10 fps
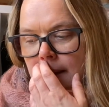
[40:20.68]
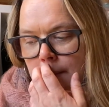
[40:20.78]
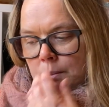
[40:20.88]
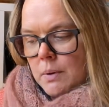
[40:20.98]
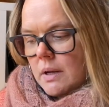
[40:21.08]

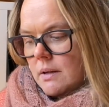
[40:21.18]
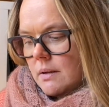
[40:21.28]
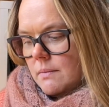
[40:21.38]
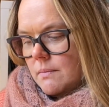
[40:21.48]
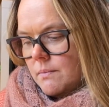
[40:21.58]
But
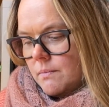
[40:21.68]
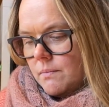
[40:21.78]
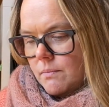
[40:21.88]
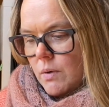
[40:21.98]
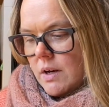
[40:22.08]

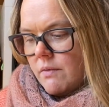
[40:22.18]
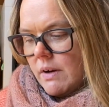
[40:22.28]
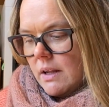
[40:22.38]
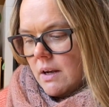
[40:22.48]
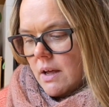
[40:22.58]
what I
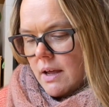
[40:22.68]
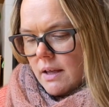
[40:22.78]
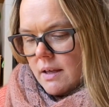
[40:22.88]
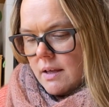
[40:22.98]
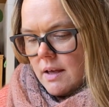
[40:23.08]
really
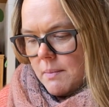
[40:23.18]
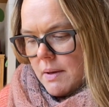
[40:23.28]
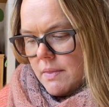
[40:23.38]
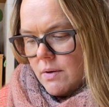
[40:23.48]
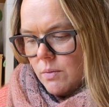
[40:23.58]
like
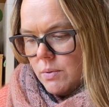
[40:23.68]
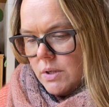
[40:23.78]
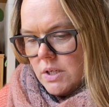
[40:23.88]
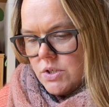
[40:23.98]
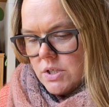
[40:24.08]
about the
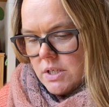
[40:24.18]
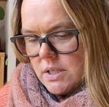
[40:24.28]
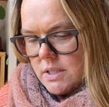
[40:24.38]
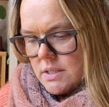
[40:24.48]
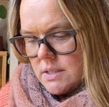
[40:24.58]
Hobonichi
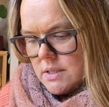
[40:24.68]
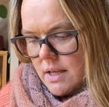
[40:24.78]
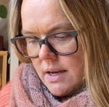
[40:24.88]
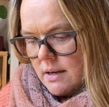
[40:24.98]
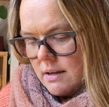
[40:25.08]
is
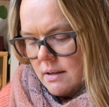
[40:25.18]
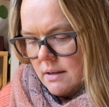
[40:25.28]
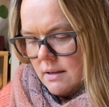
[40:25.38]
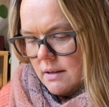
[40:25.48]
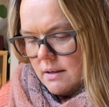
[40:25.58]
that
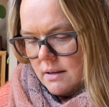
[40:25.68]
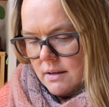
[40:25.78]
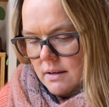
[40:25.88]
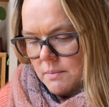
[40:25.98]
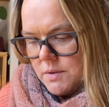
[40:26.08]

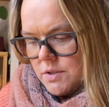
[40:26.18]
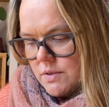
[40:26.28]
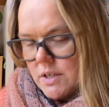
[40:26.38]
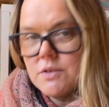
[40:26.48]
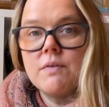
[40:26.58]
I'm just
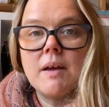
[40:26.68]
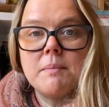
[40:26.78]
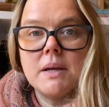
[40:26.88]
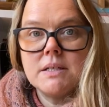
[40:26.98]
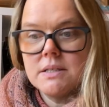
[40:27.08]
trying to
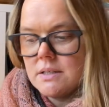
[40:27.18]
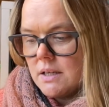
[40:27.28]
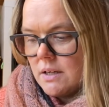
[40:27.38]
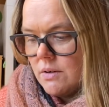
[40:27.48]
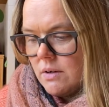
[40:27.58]
find pages
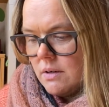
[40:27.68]
that are not